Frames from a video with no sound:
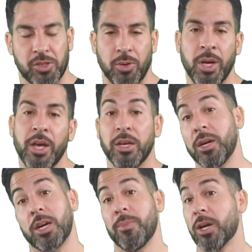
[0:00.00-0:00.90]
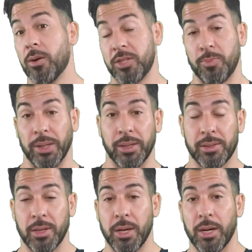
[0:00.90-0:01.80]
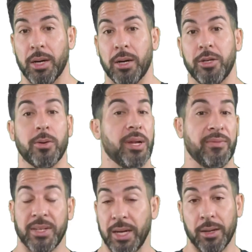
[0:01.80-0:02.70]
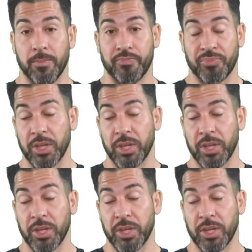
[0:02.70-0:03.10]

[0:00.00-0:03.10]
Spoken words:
So you can come and go as you please. You don't have to date.